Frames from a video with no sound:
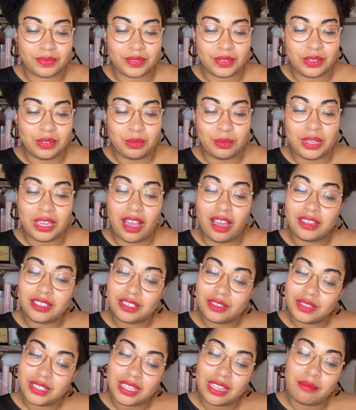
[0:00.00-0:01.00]
We also
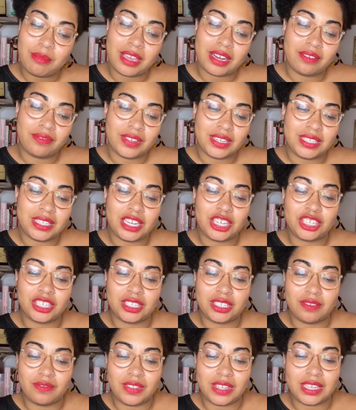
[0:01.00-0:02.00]
see manifestations
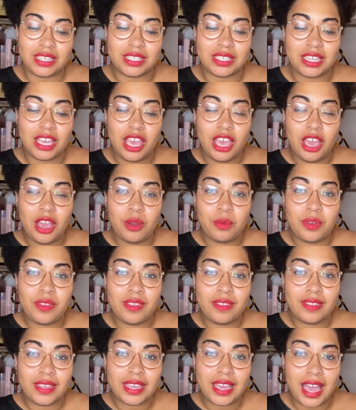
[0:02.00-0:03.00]
of this within
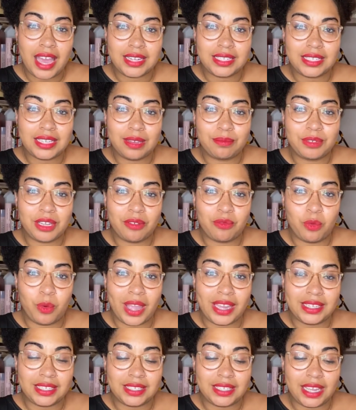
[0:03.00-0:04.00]
the concept of white
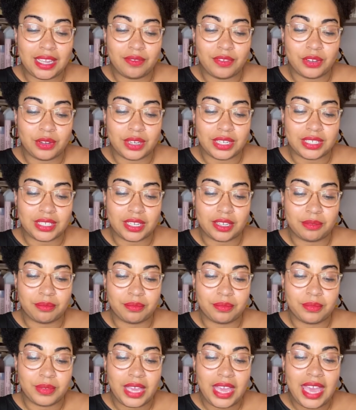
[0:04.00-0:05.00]
saviorism
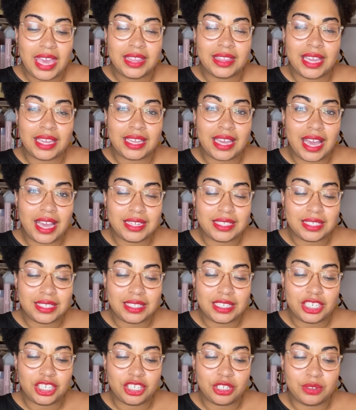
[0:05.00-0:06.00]
that constantly
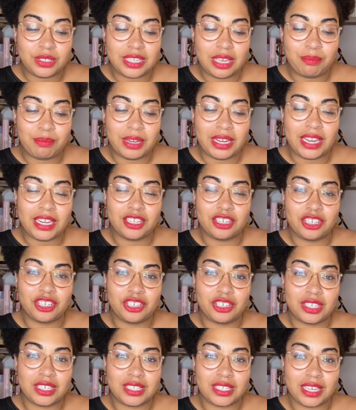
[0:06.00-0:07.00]
shows up in
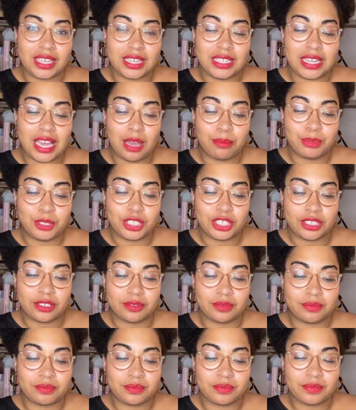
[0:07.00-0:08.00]
industries like adoption,
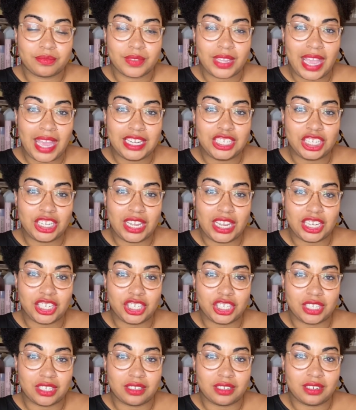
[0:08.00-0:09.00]

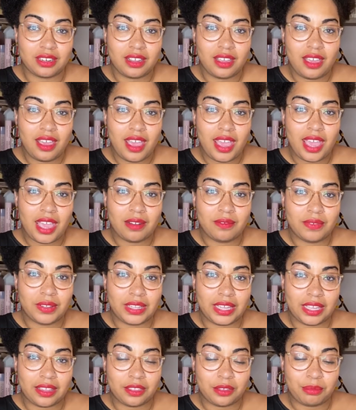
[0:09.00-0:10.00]
education, and
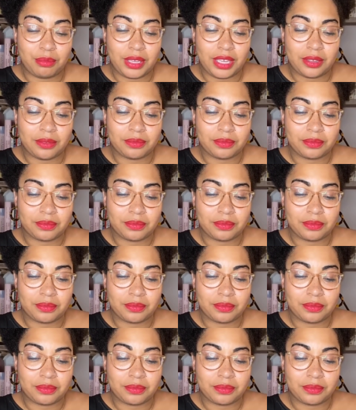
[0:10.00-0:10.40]
philanthropy.